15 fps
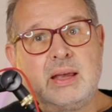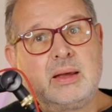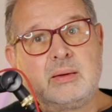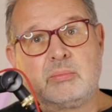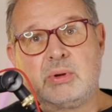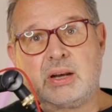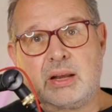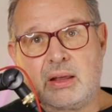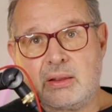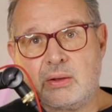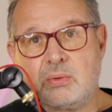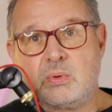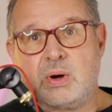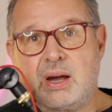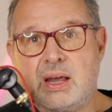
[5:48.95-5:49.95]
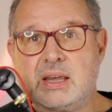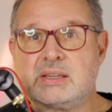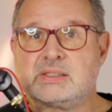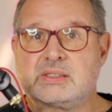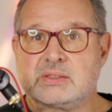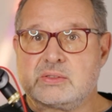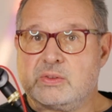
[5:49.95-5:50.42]
But
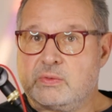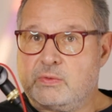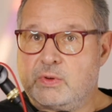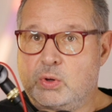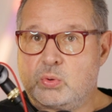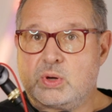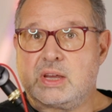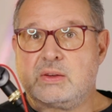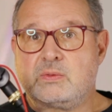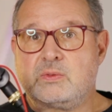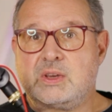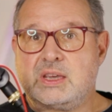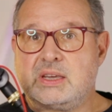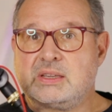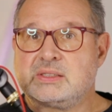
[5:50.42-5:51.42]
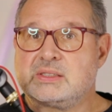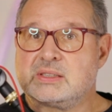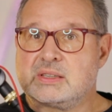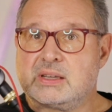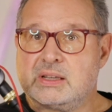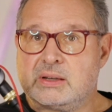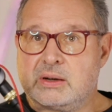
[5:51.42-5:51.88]
otherwise, the voting fees
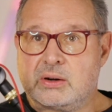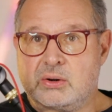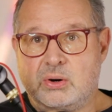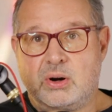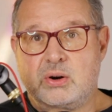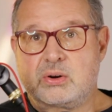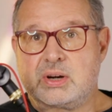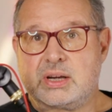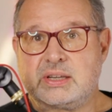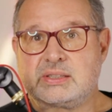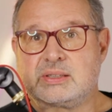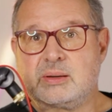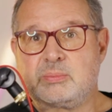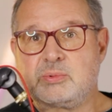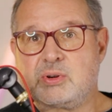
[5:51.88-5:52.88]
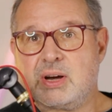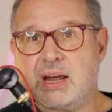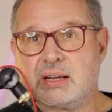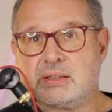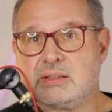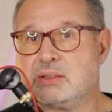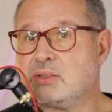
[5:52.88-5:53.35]
uh, are already
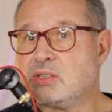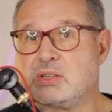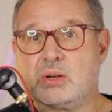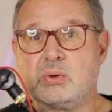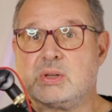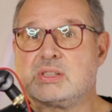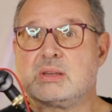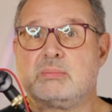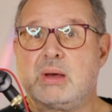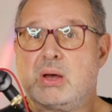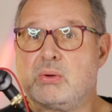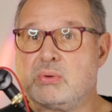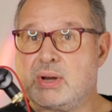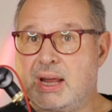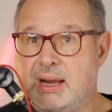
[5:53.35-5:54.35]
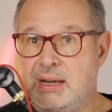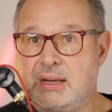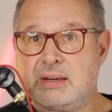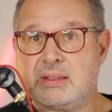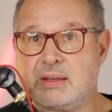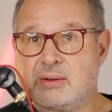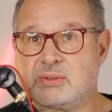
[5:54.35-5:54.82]
subtracted. So it's about
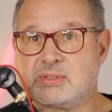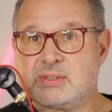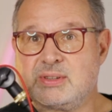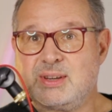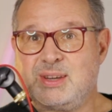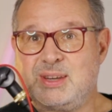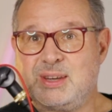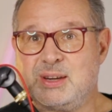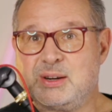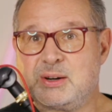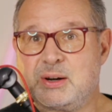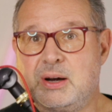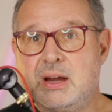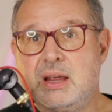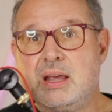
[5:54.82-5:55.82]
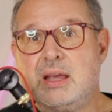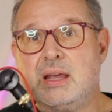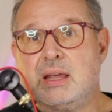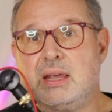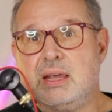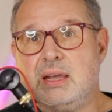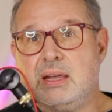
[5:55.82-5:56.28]
90,000 a year
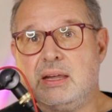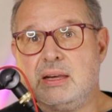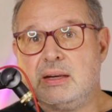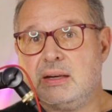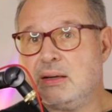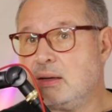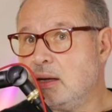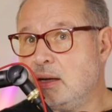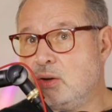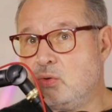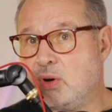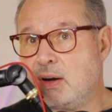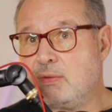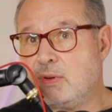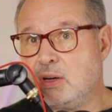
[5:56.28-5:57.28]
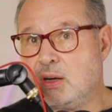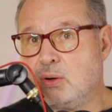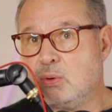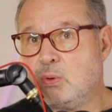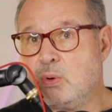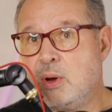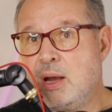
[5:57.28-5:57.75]
in, in
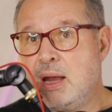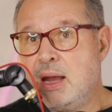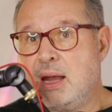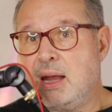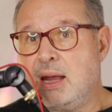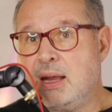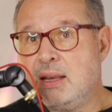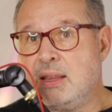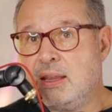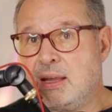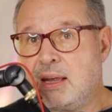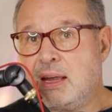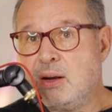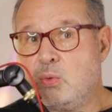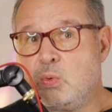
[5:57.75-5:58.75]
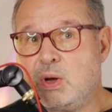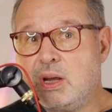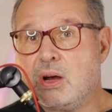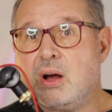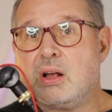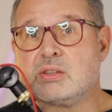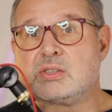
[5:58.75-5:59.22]
revenue. And then we
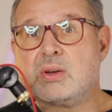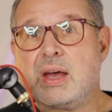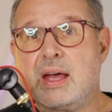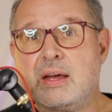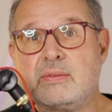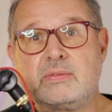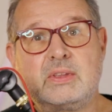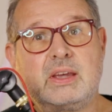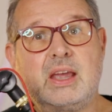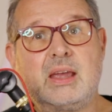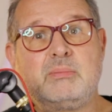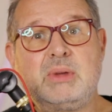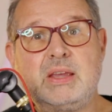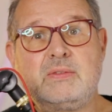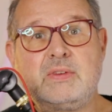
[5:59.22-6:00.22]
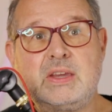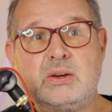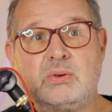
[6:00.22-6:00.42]
also have the MEV